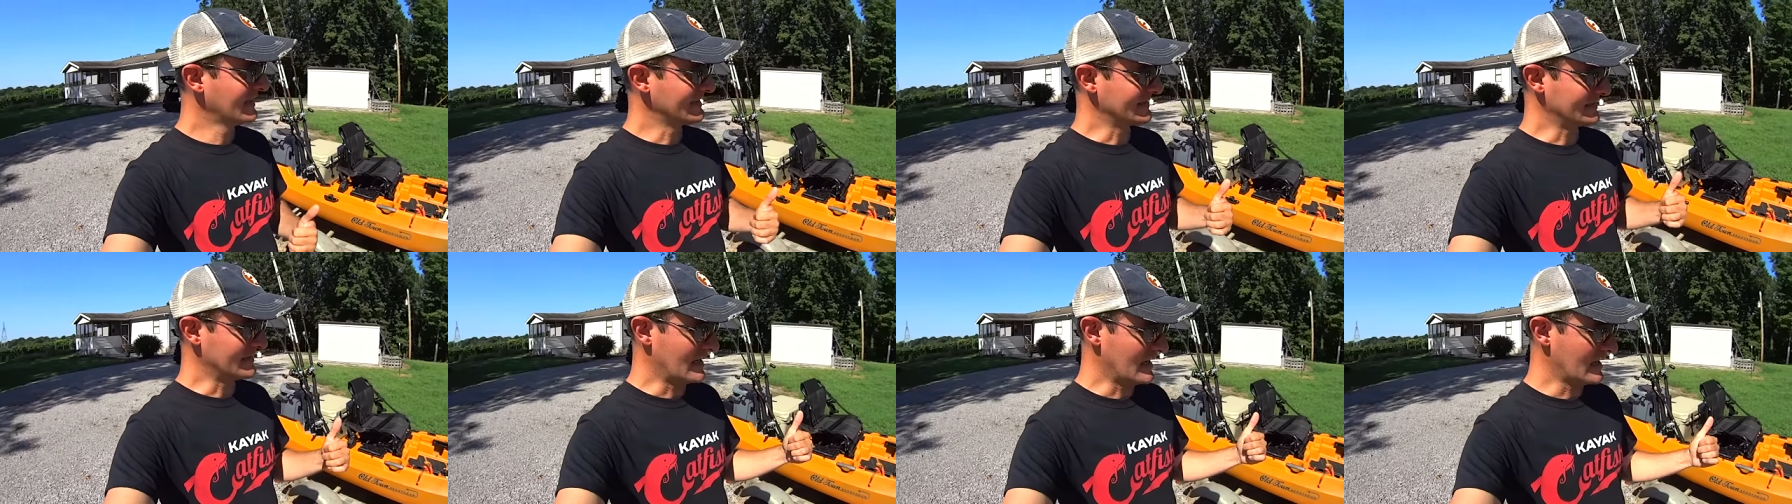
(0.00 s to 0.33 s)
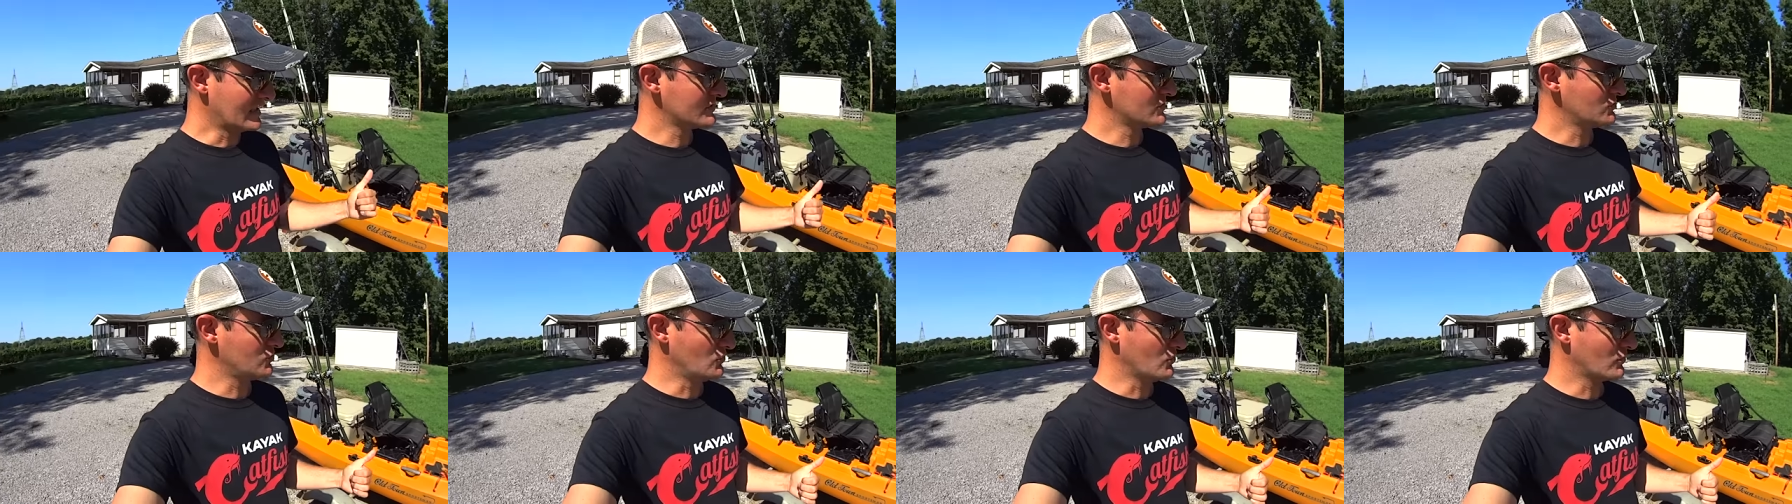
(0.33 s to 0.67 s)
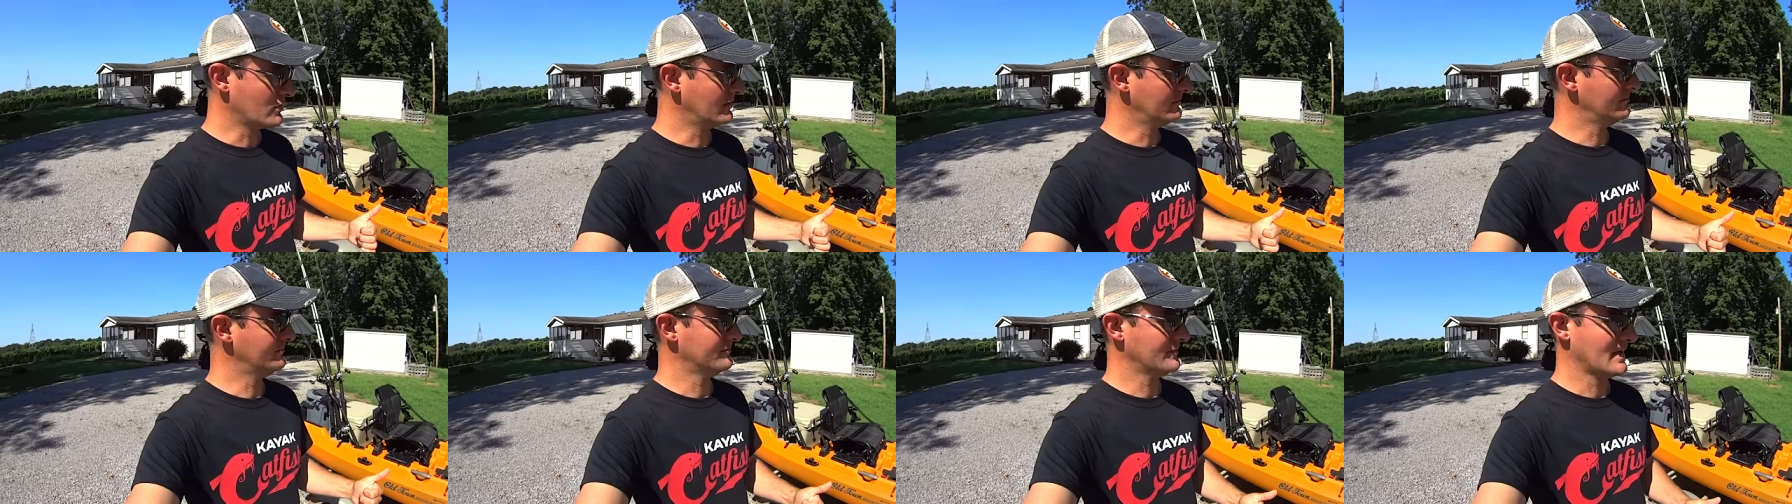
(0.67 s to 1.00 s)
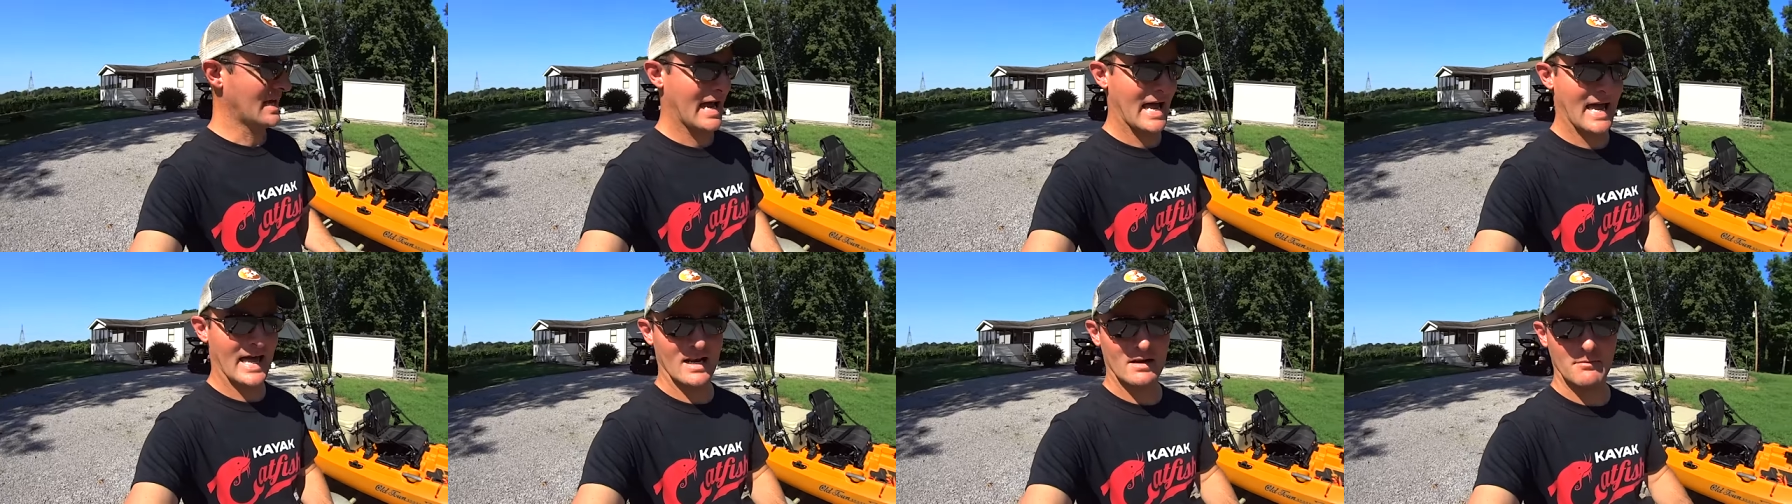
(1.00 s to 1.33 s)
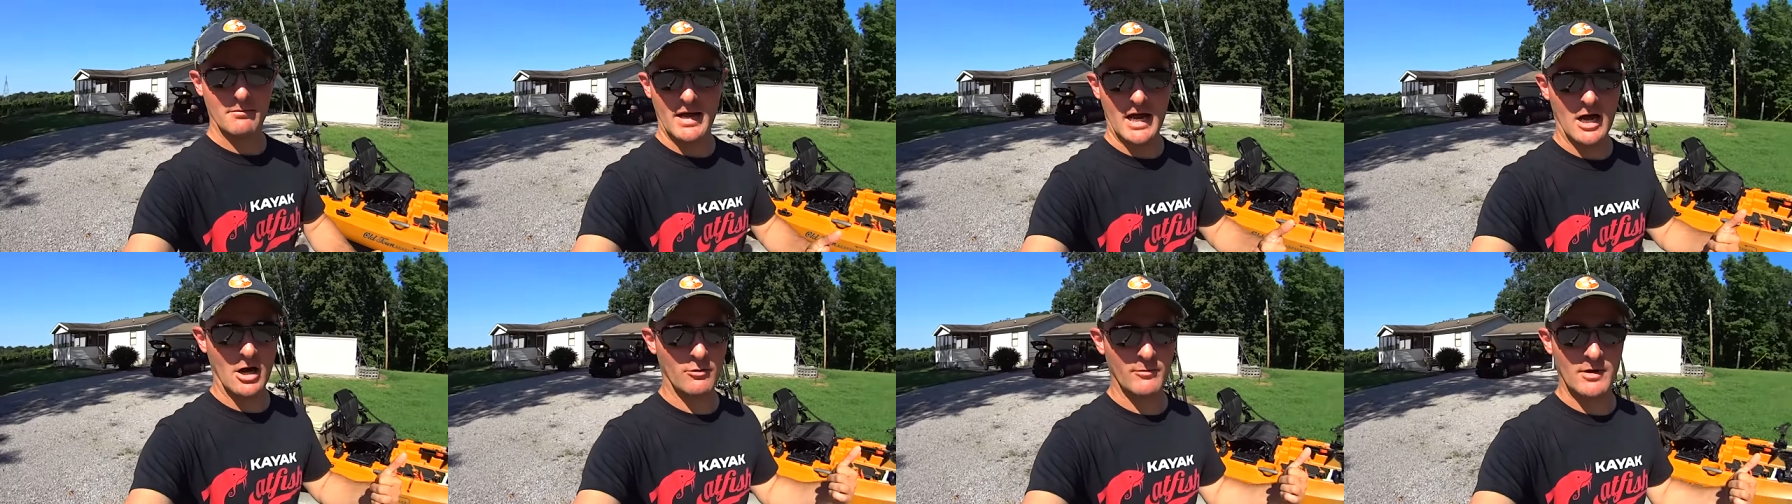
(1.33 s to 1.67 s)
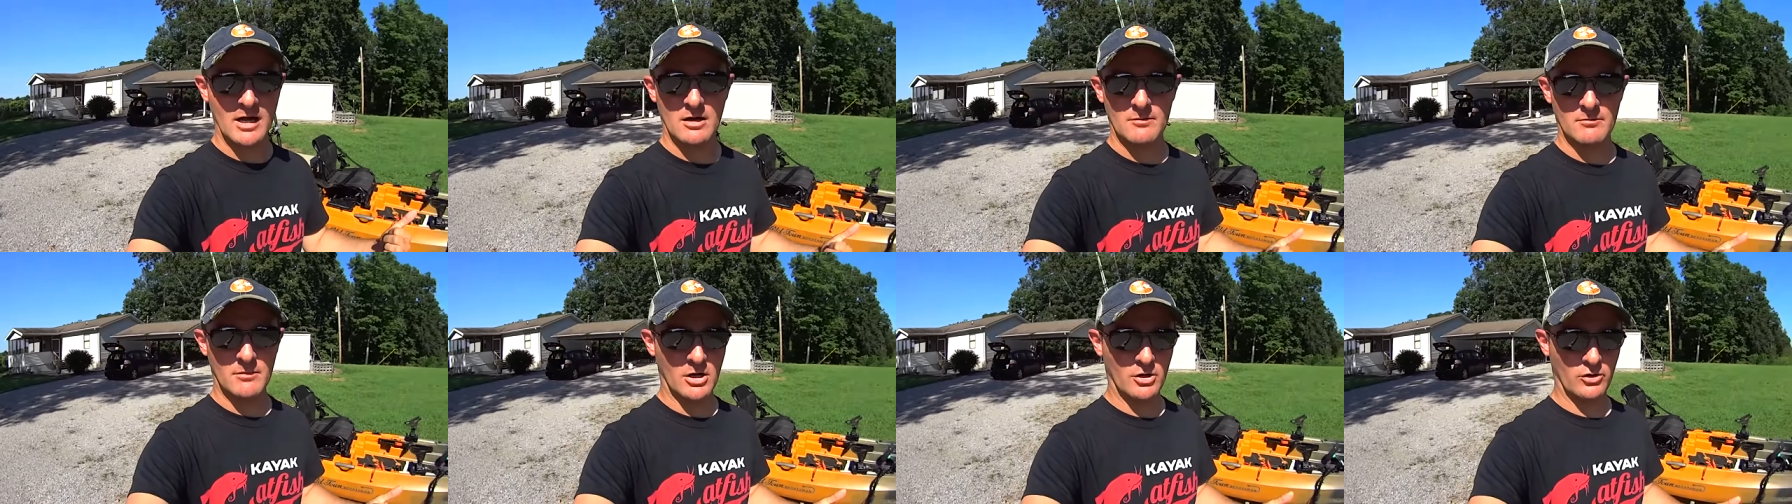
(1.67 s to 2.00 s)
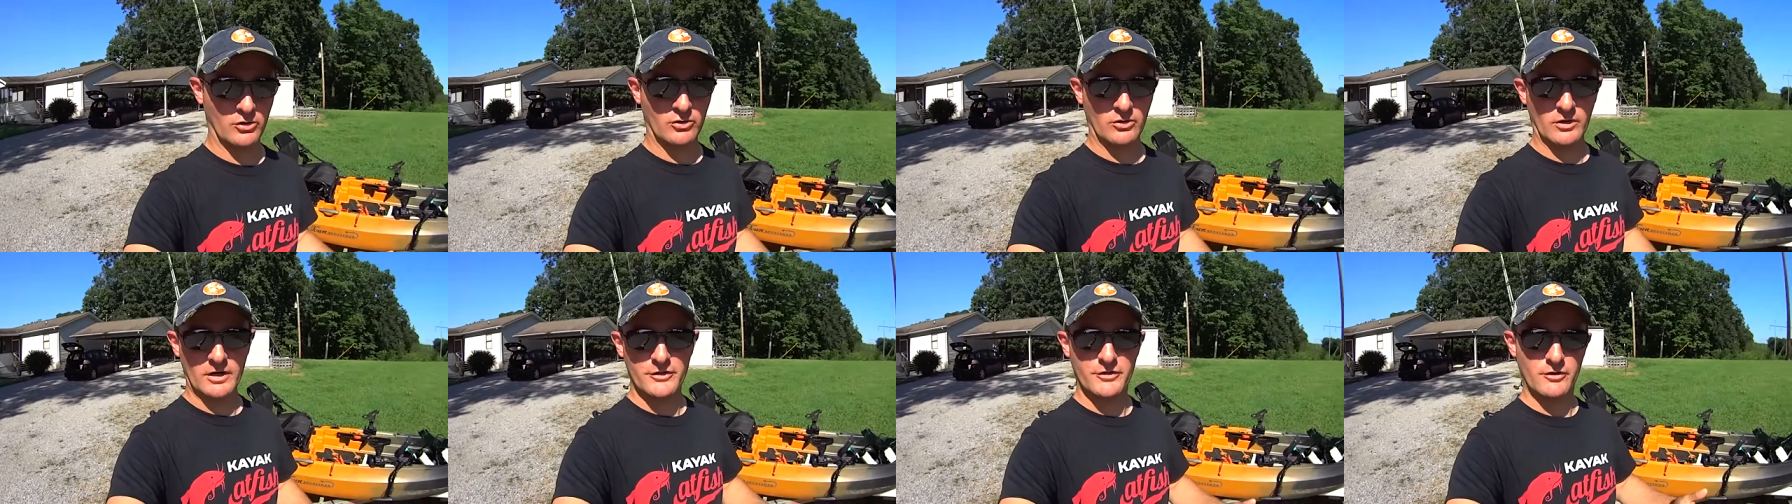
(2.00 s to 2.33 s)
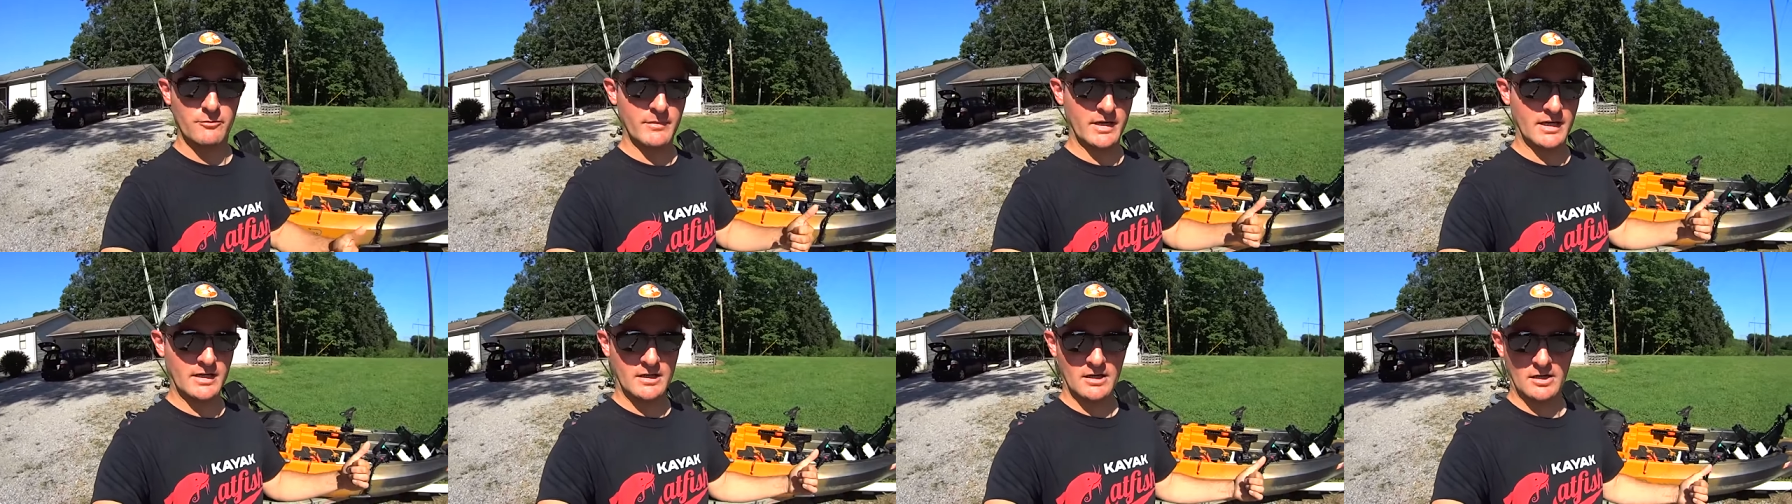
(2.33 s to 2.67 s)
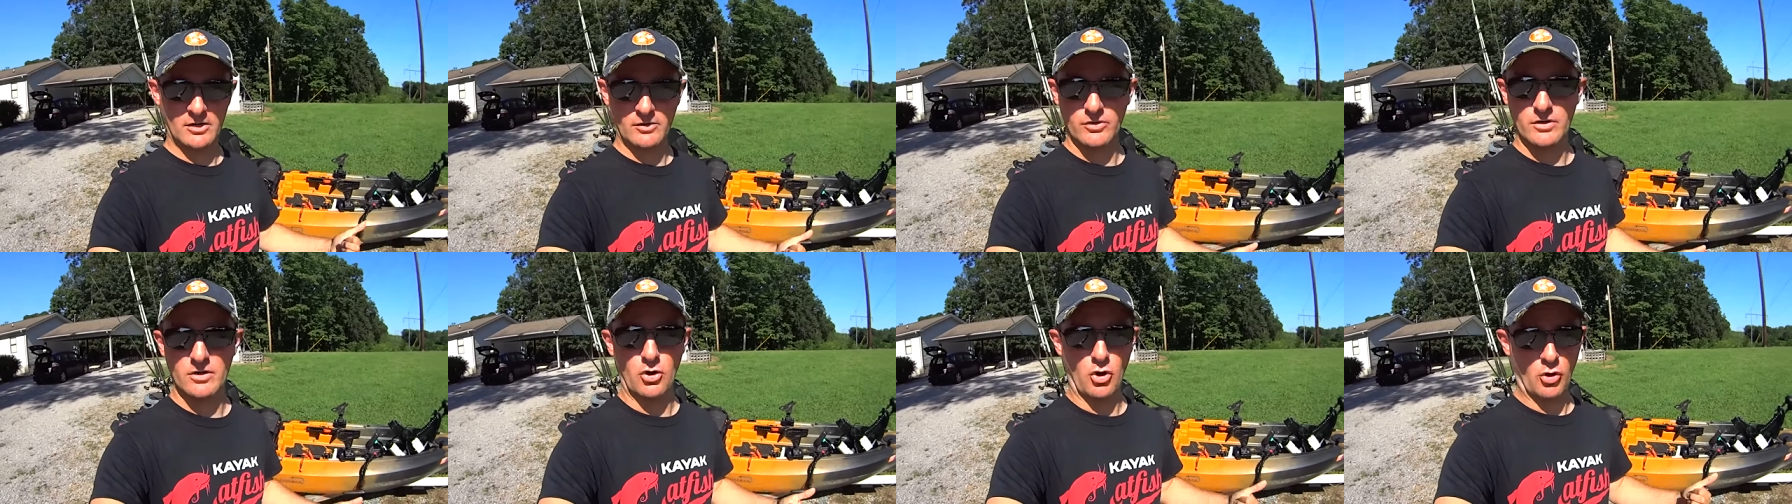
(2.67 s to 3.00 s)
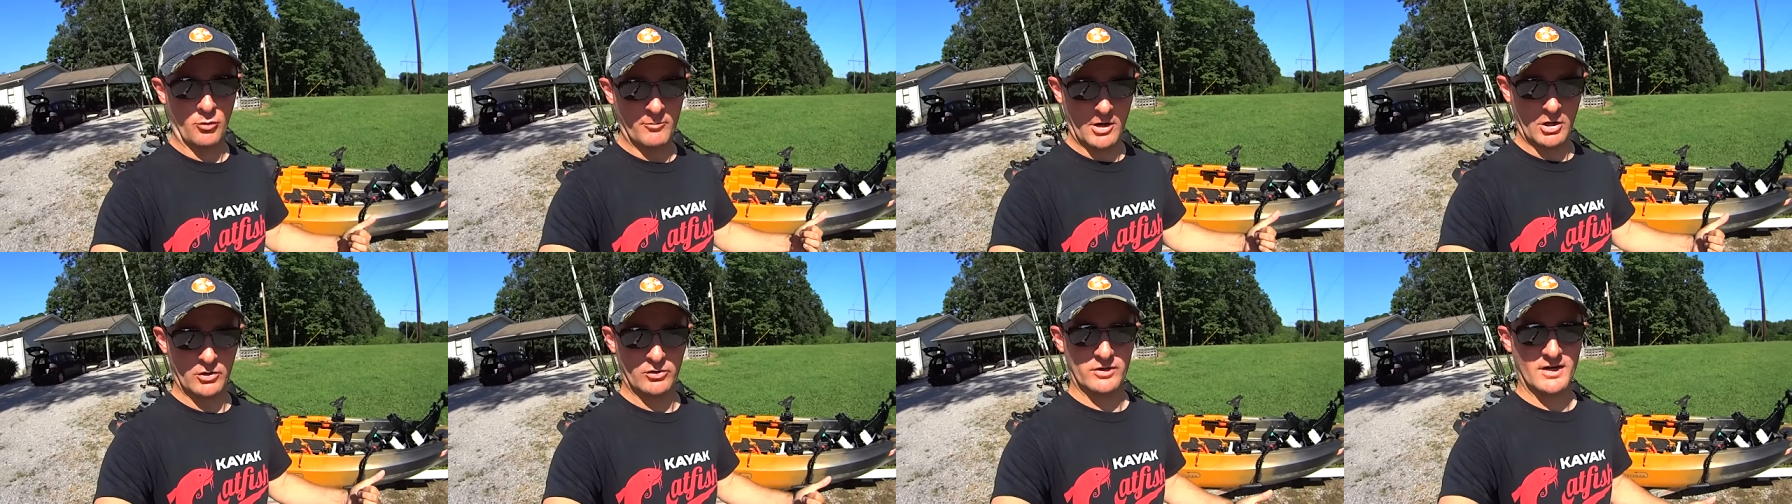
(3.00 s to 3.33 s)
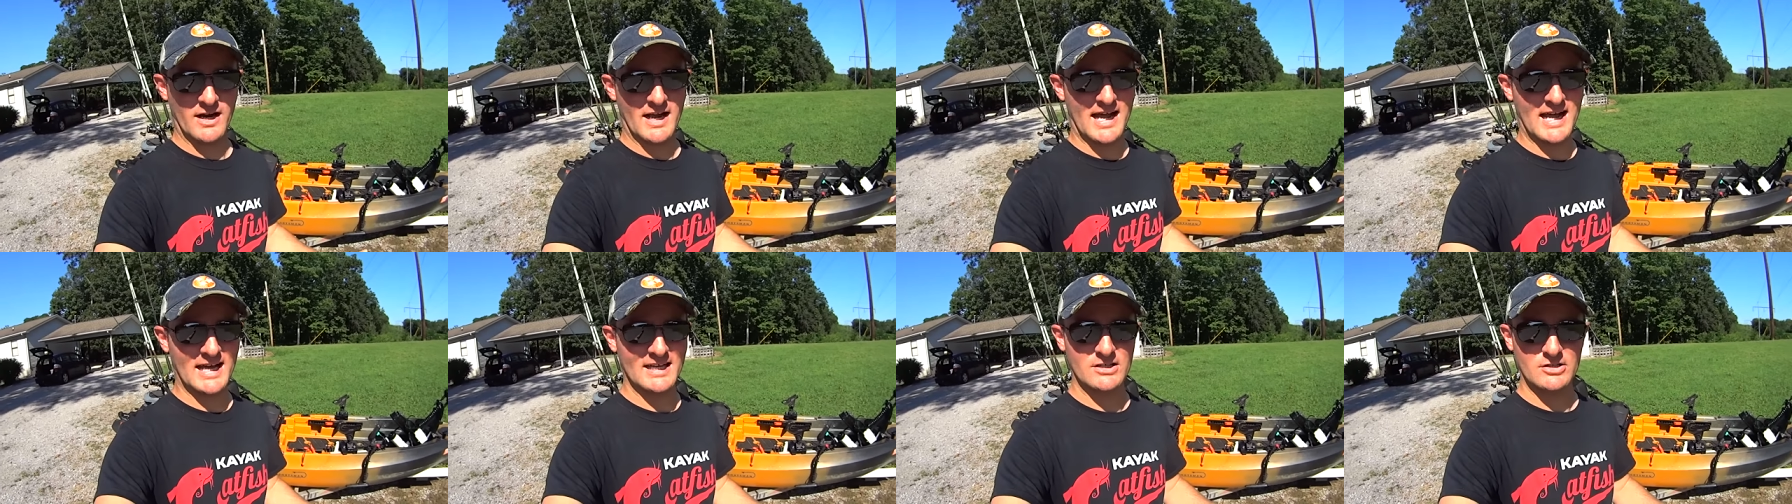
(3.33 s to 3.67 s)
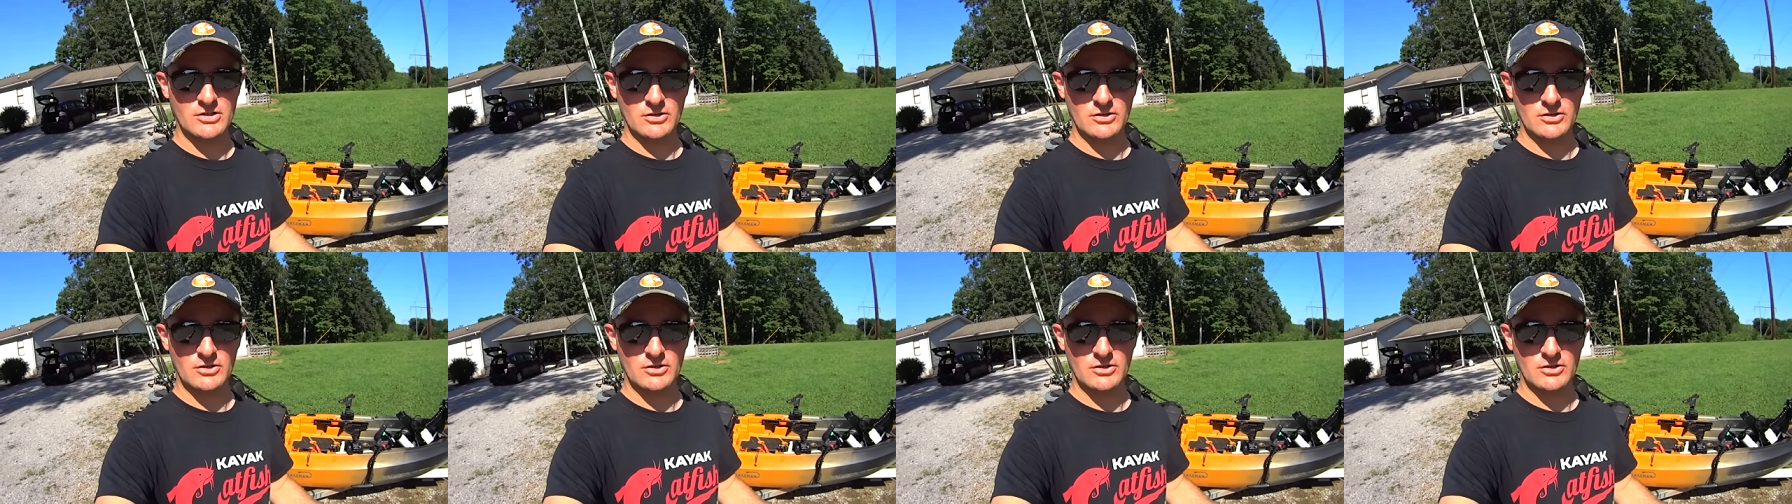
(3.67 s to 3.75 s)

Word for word: Yes, you can add a bow mount motor, either Minn Kota or Motor Guide,